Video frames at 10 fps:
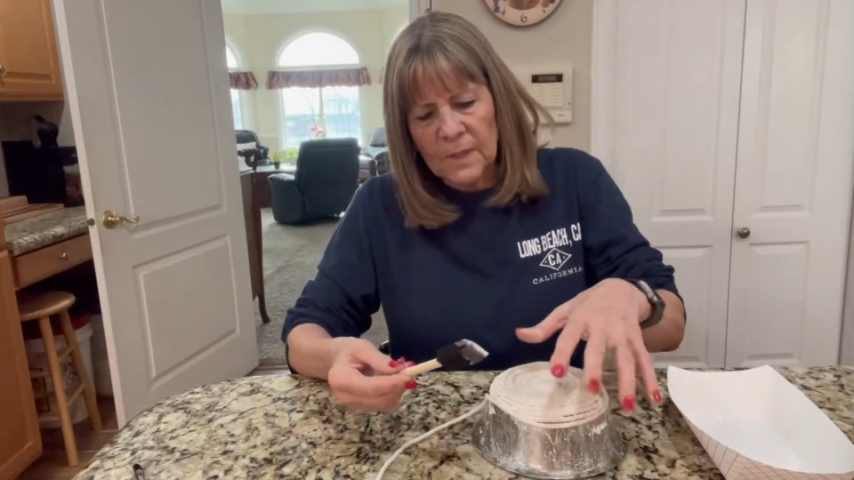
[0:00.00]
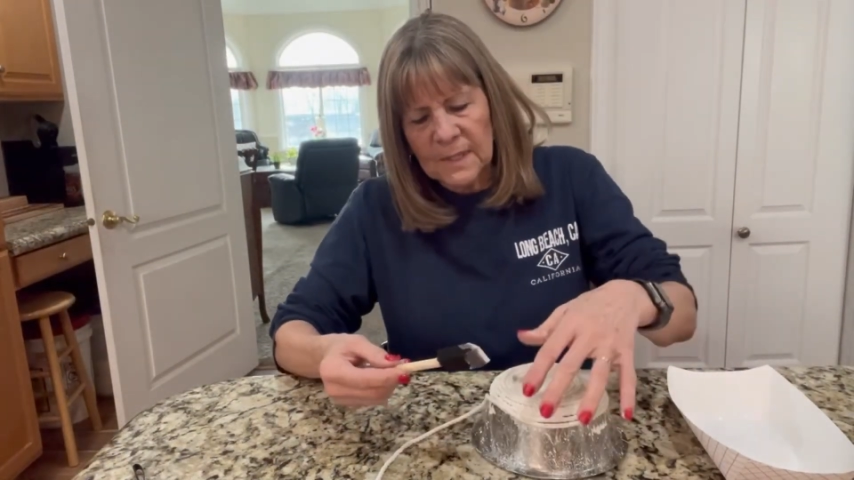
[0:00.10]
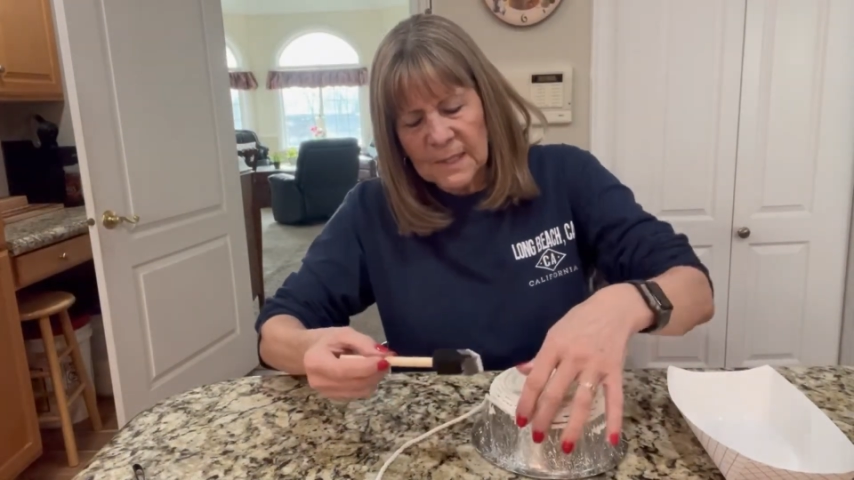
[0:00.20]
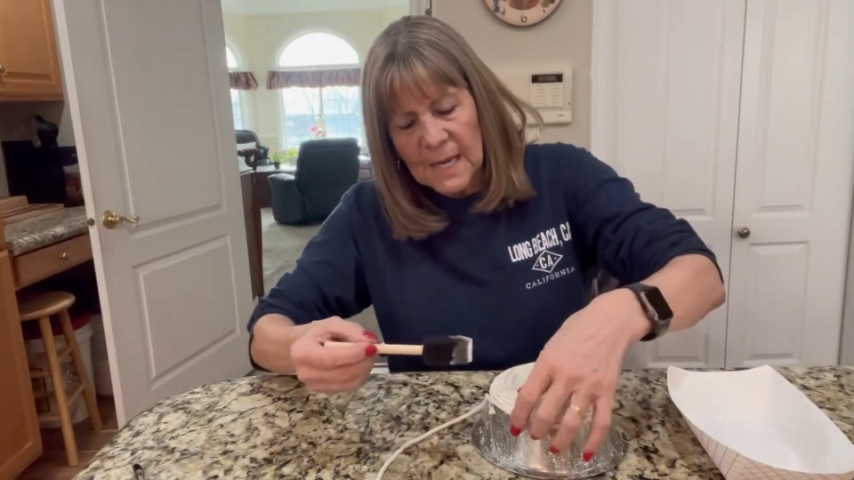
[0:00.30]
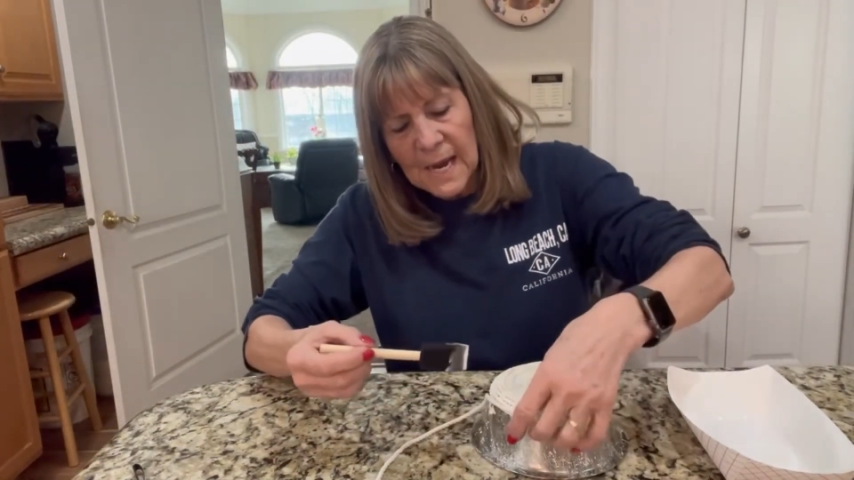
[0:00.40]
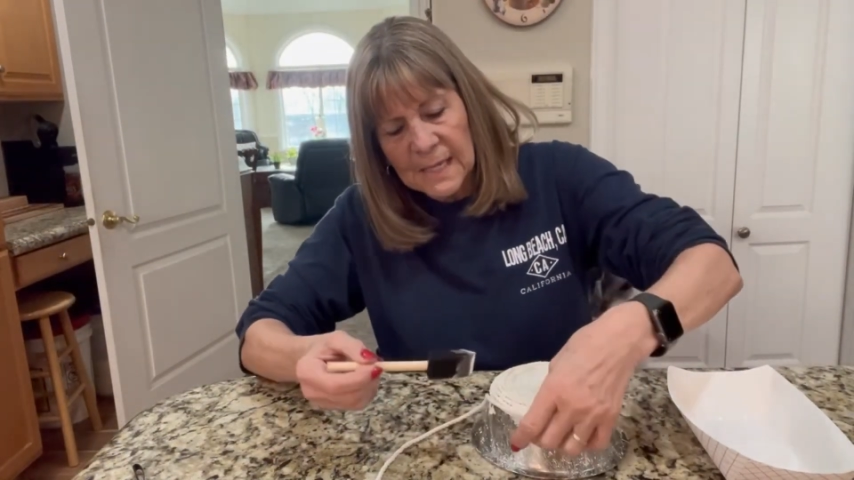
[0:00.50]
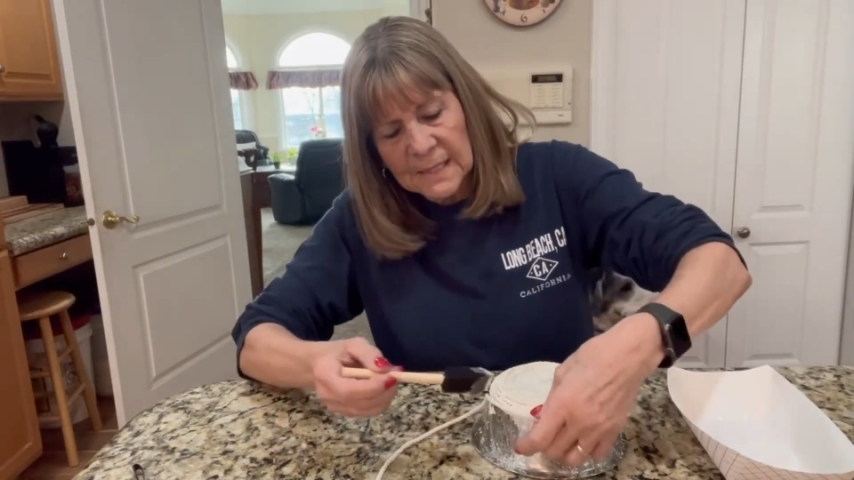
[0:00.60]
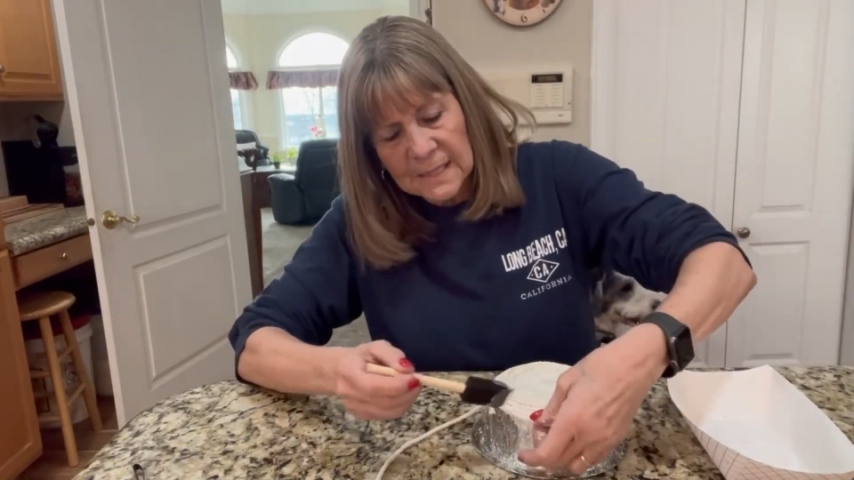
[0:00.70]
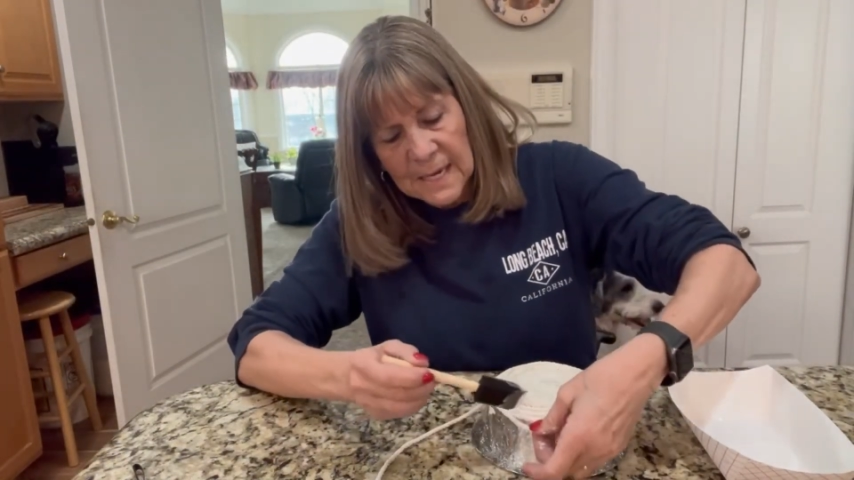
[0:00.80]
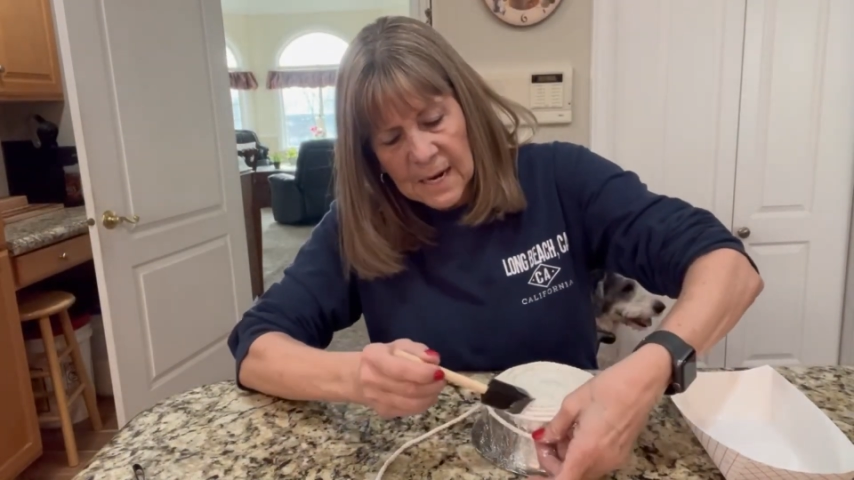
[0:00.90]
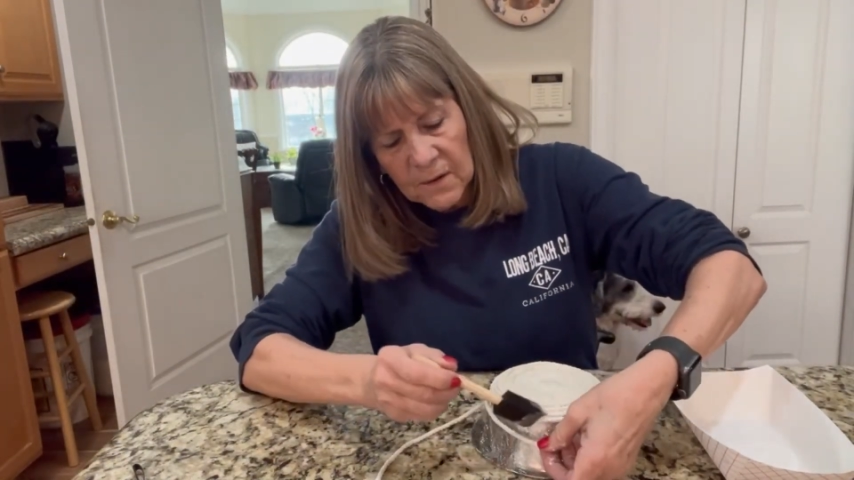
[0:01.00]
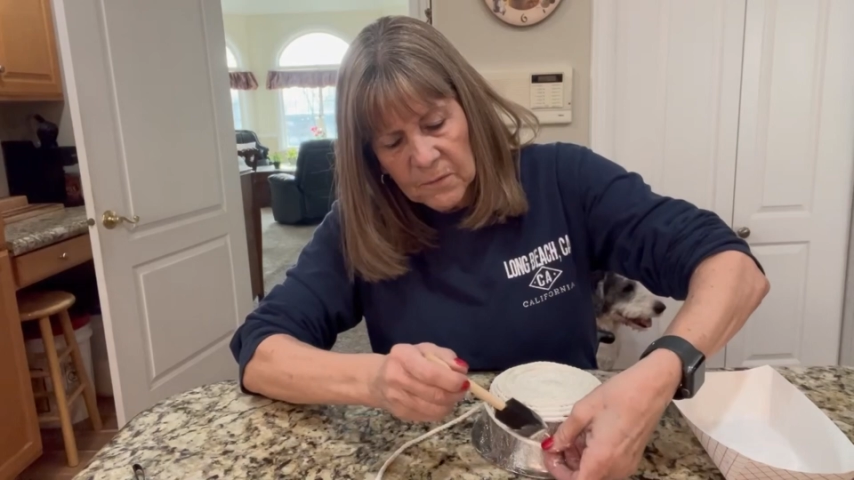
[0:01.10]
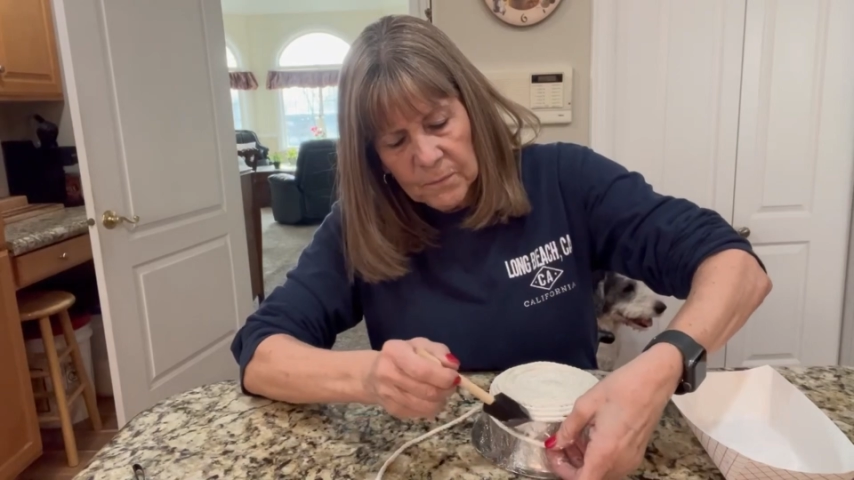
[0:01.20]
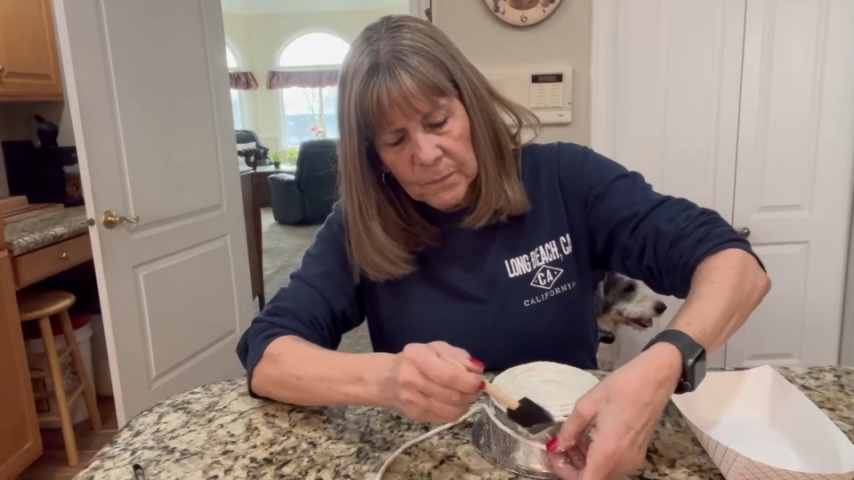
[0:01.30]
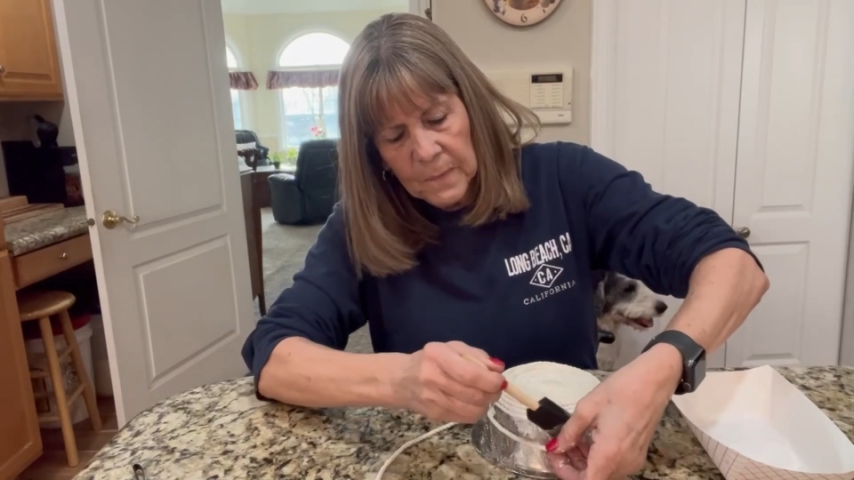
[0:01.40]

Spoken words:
the sides now,